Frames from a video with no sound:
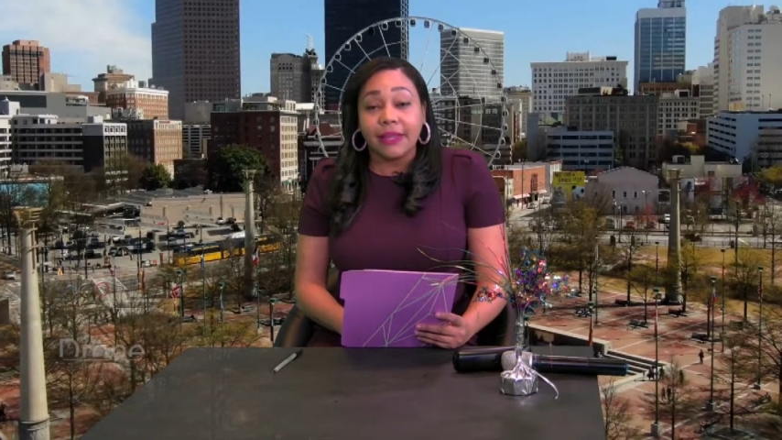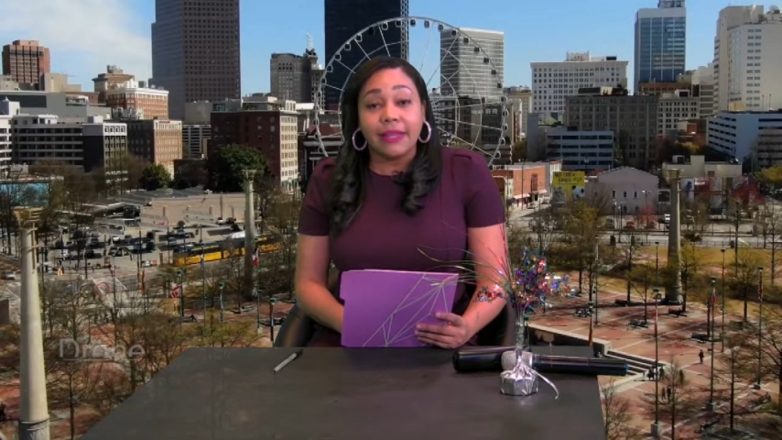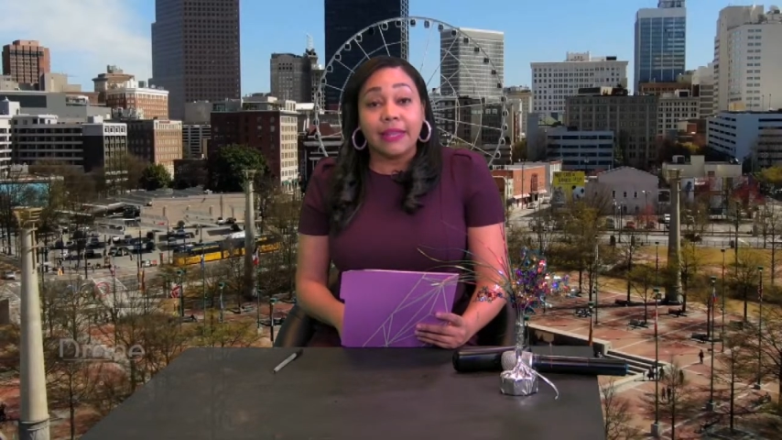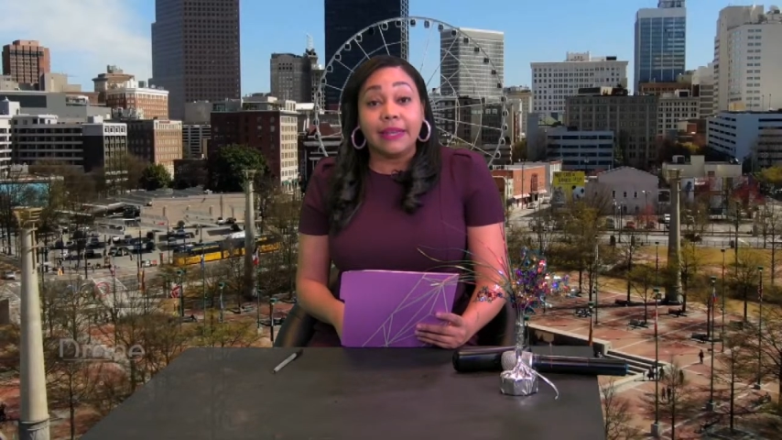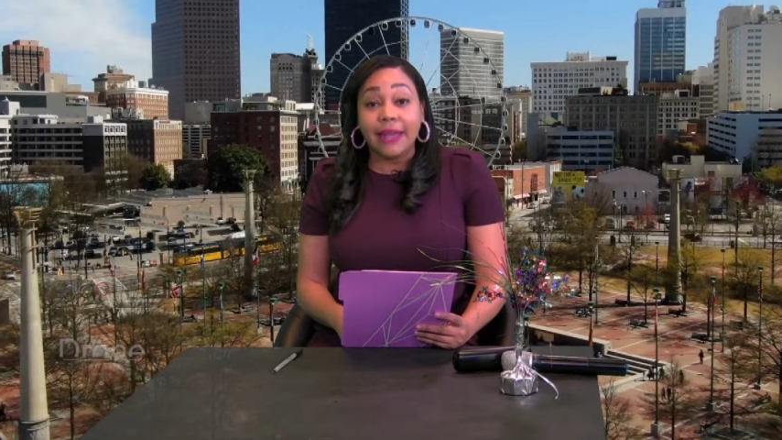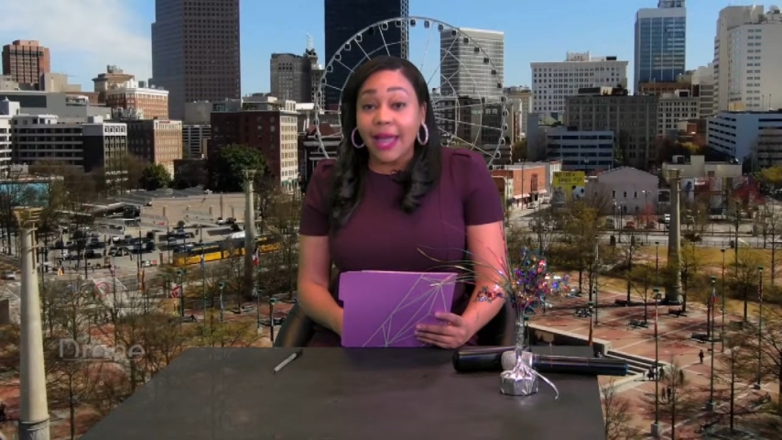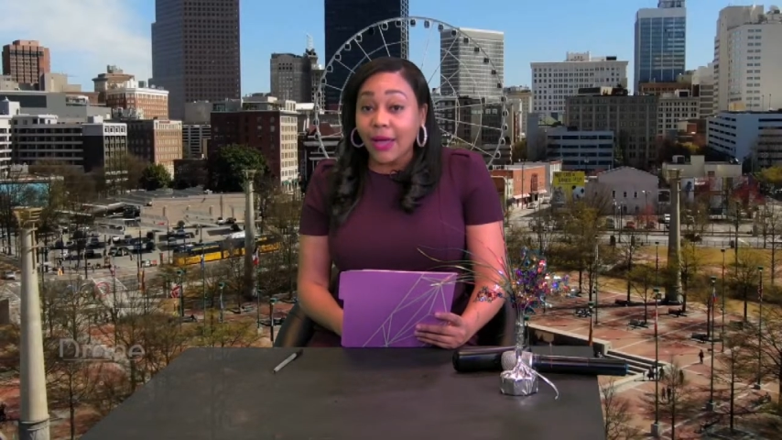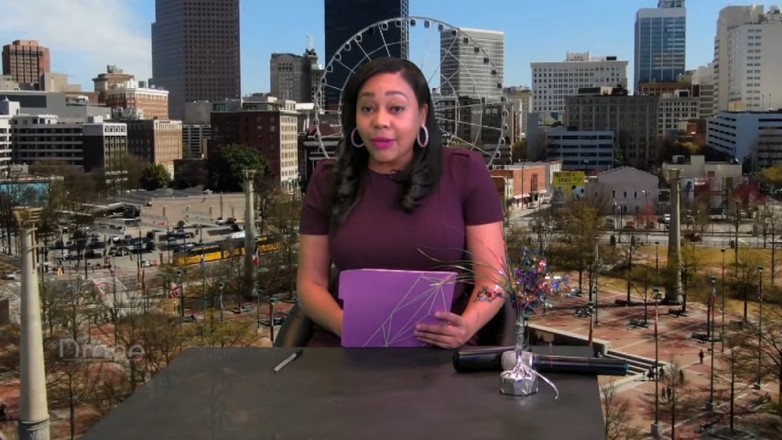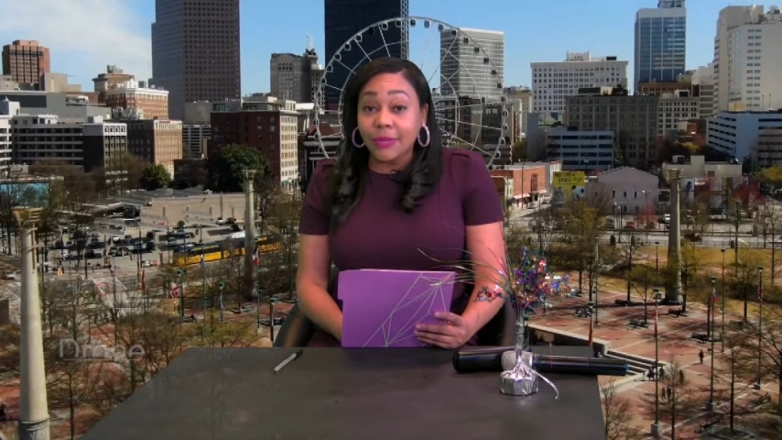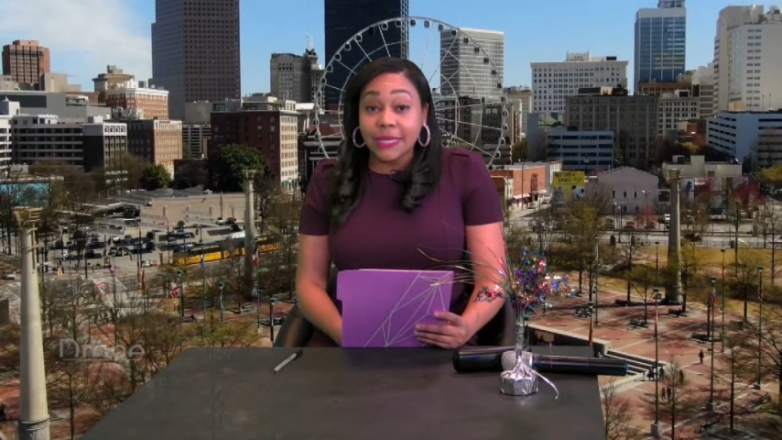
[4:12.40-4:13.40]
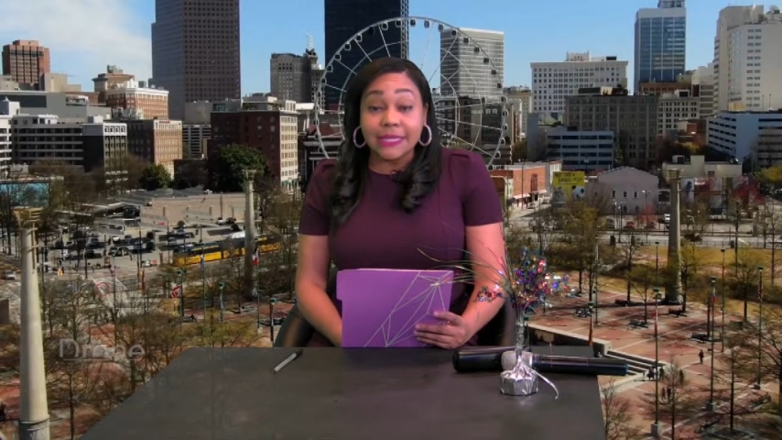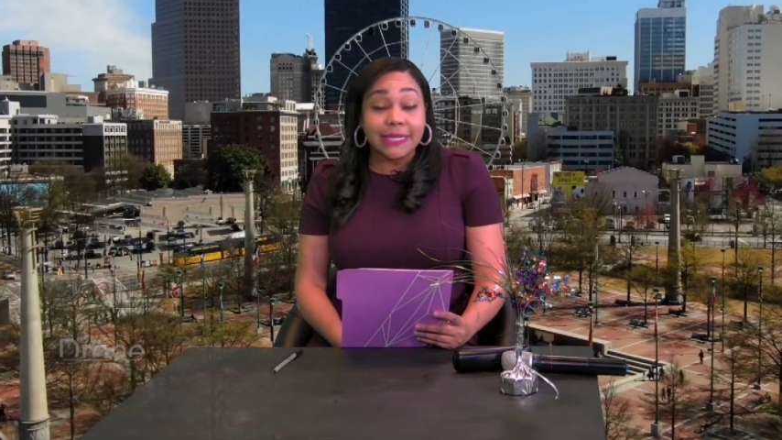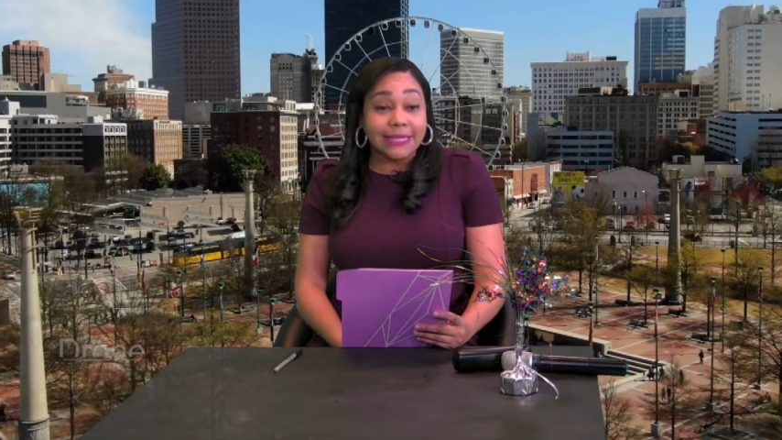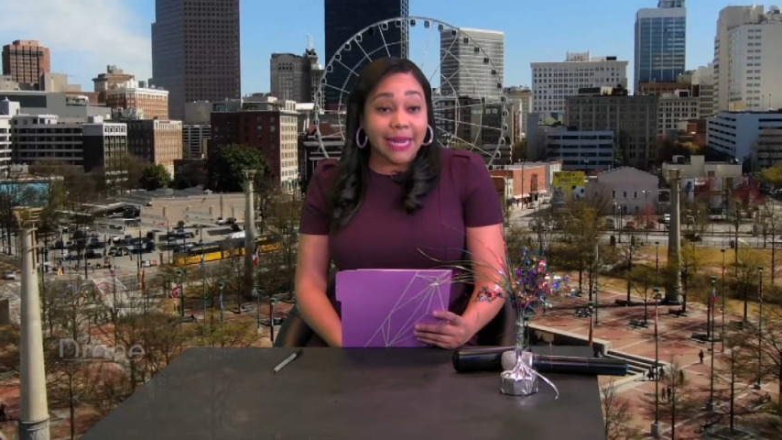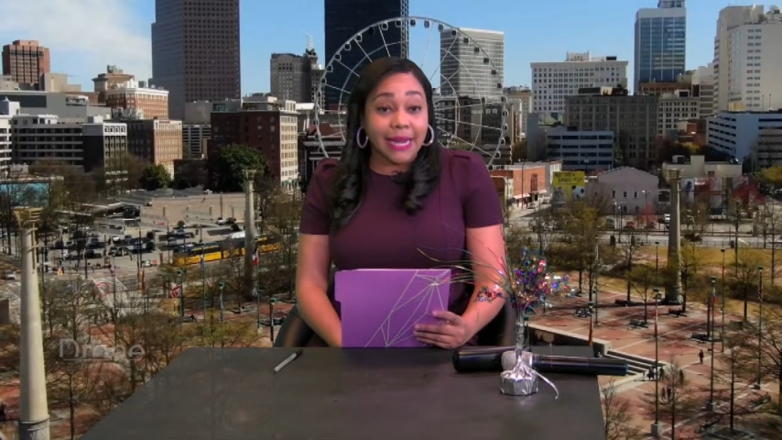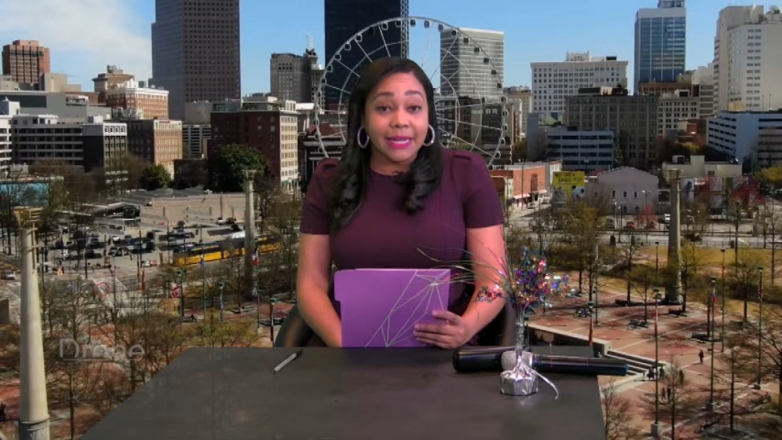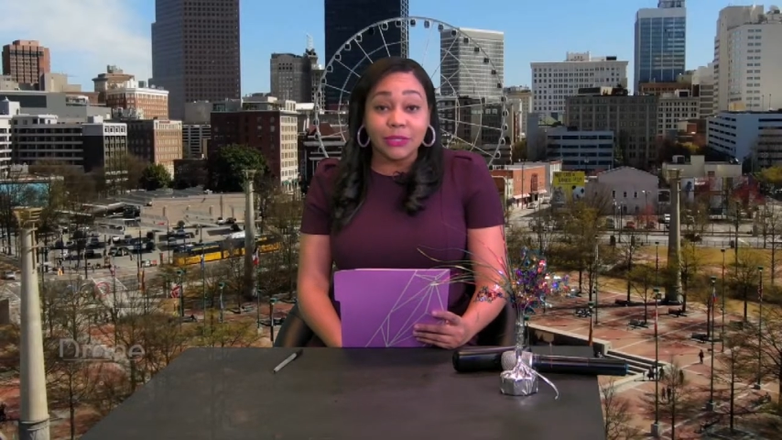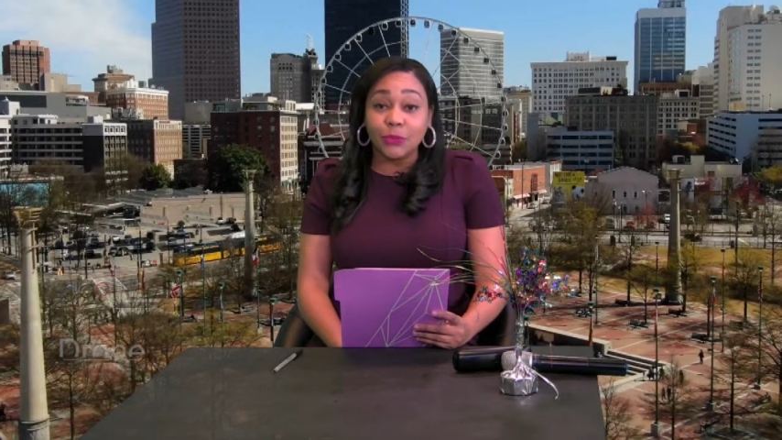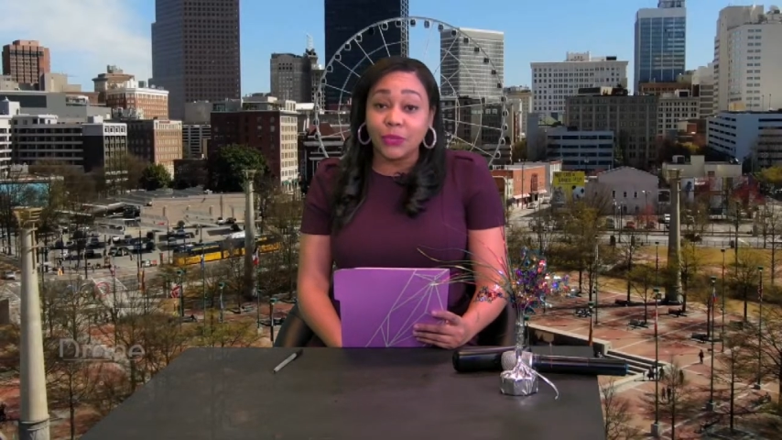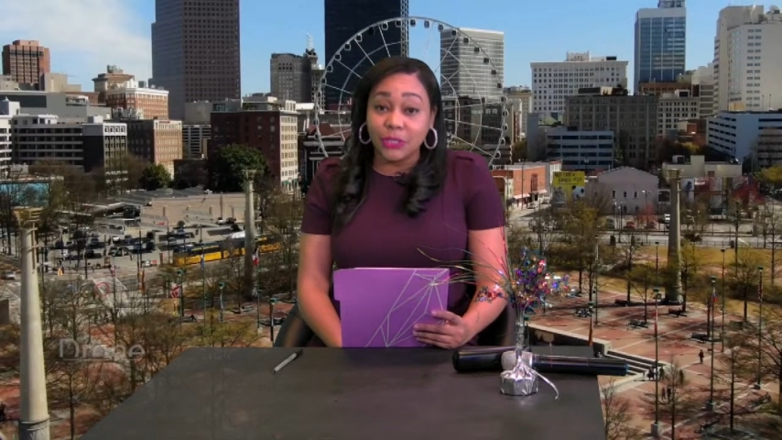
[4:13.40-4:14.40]
now today
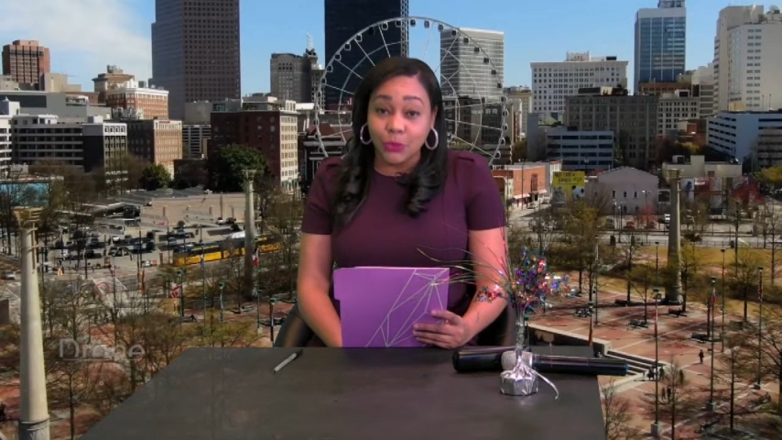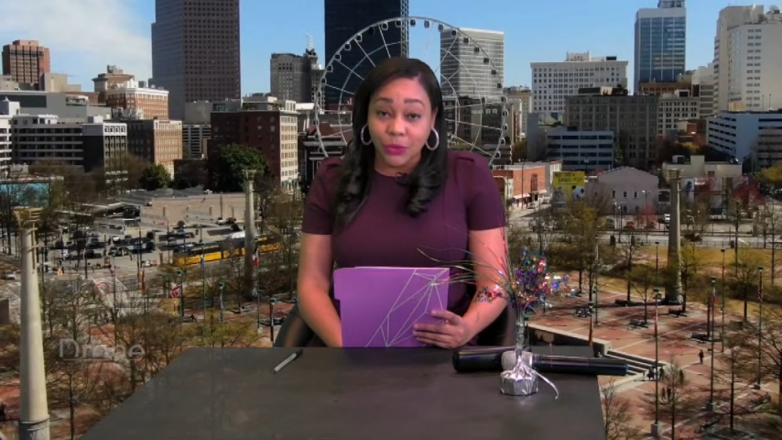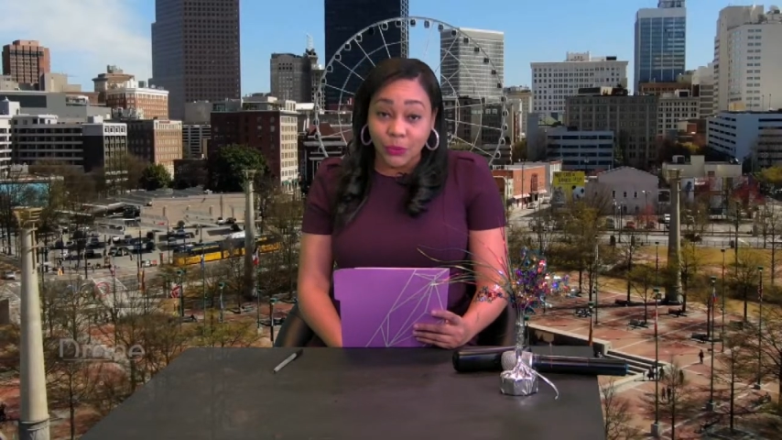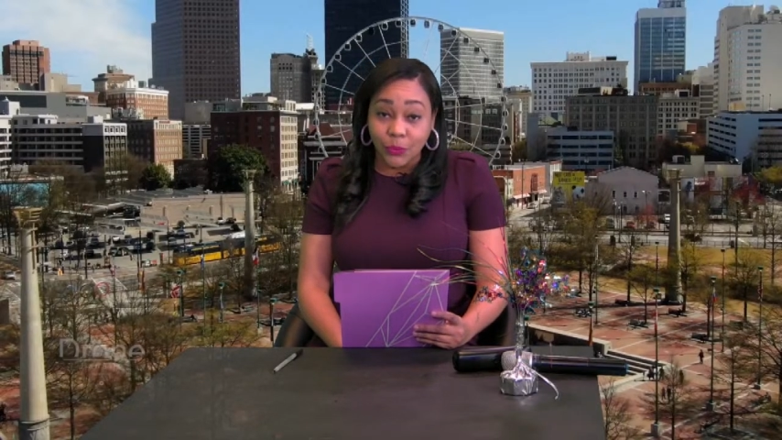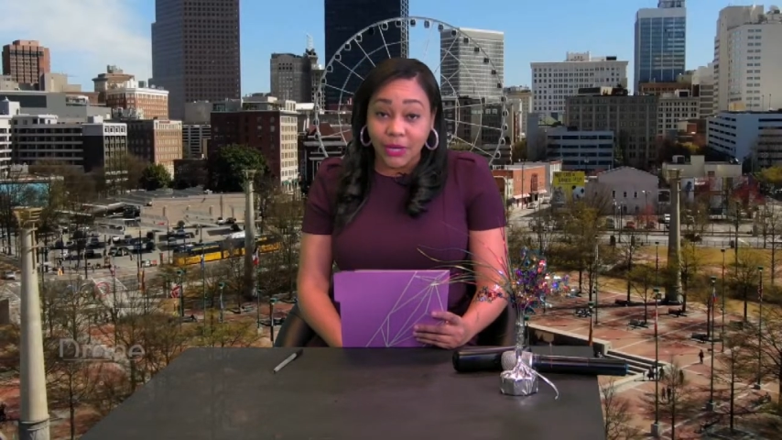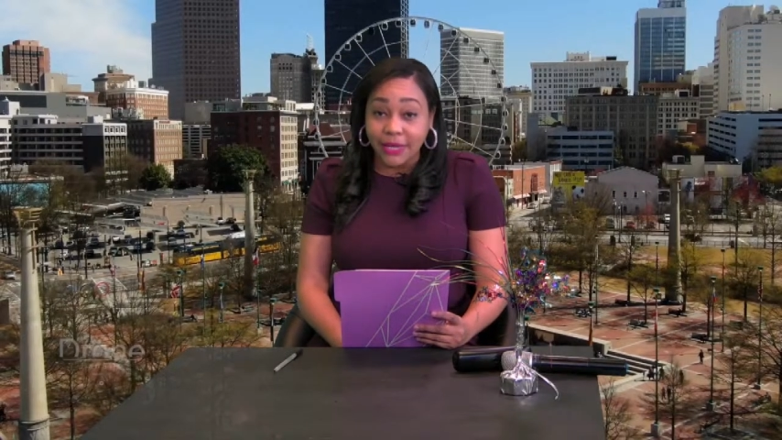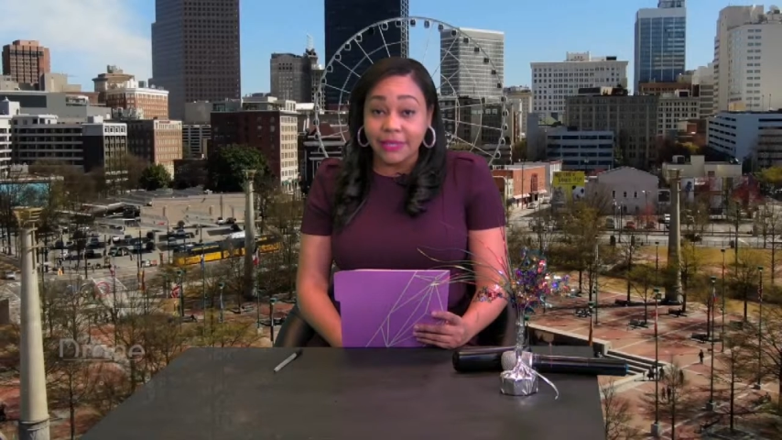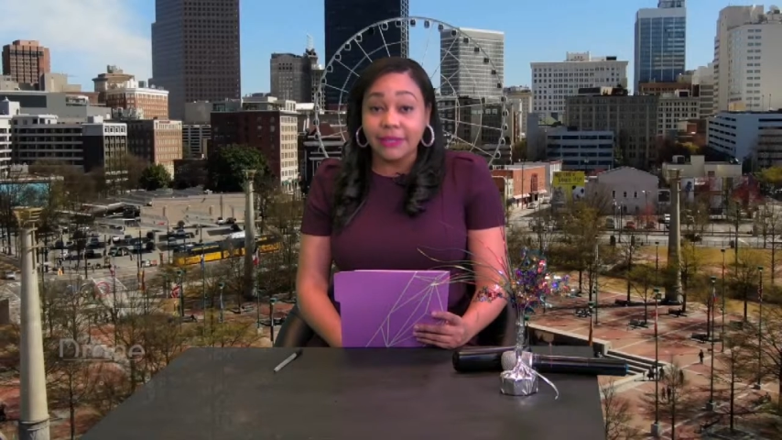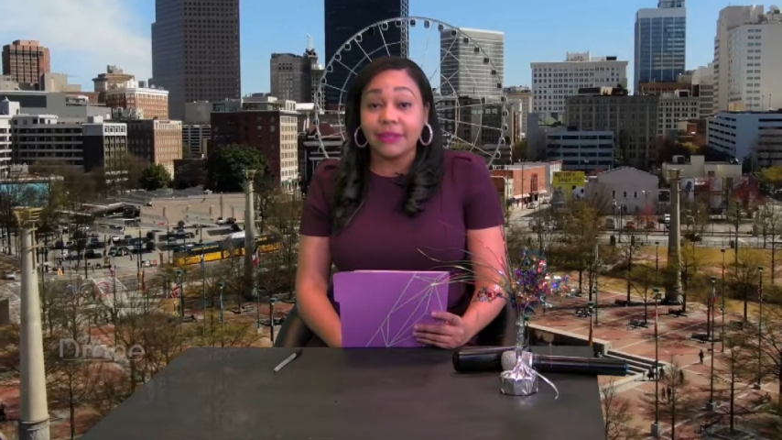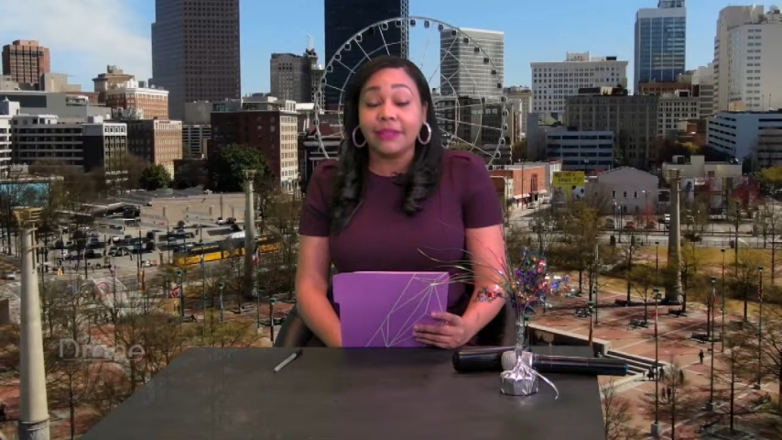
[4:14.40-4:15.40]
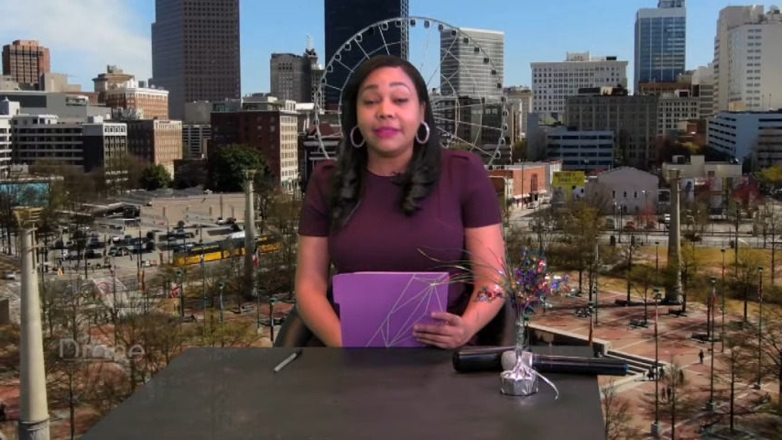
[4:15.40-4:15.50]
in 2021,